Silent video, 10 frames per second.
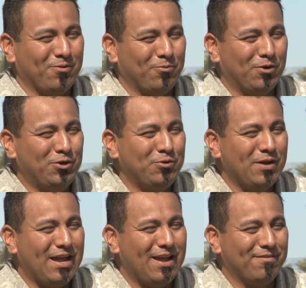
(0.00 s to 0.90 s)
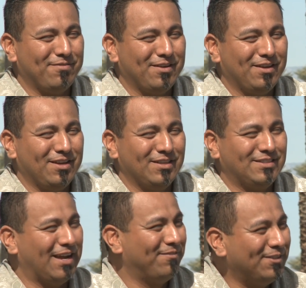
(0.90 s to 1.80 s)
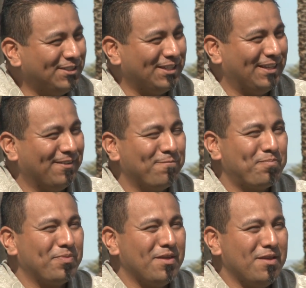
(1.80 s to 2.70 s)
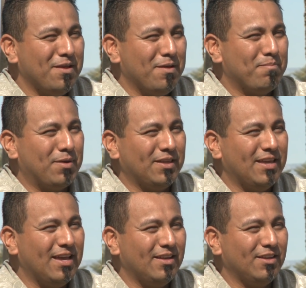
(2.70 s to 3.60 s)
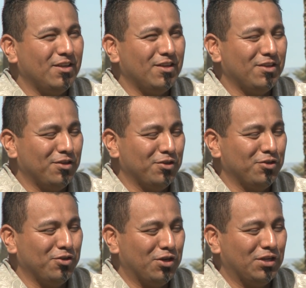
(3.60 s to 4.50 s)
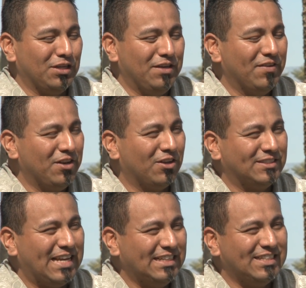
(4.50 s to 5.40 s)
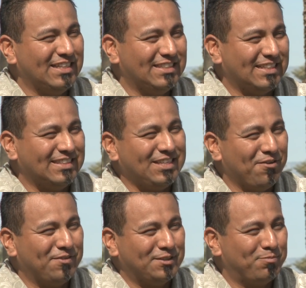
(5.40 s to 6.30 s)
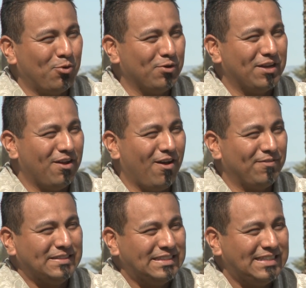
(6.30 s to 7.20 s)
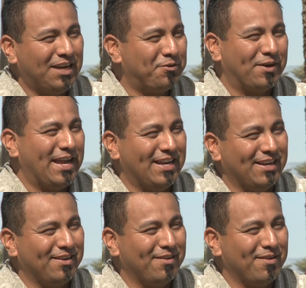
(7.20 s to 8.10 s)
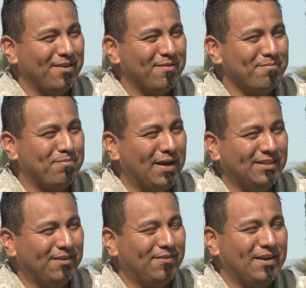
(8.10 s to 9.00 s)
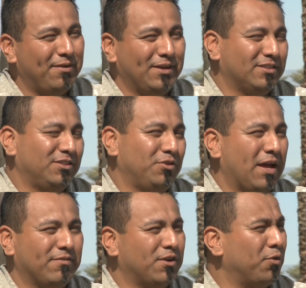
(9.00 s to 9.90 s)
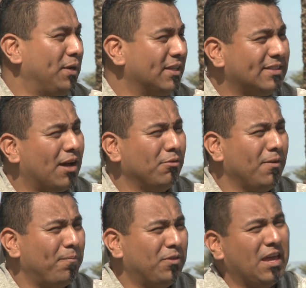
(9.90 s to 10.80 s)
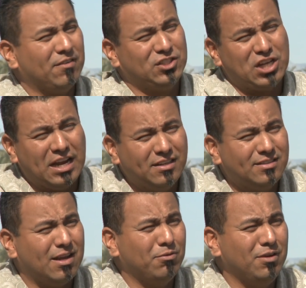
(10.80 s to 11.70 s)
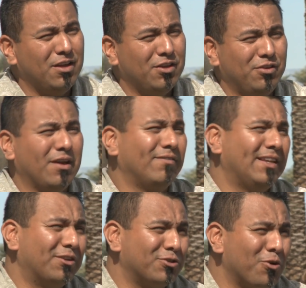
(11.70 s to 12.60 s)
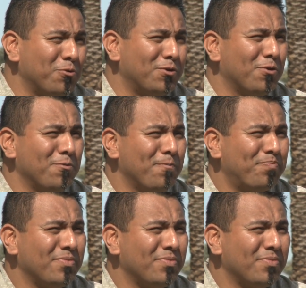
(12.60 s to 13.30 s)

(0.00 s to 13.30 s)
where you have diversity. But yet, even Los Angeles itself is broken off and segregated by different areas. You have Koreatown, you have Chinatown, you have Little Tokyo,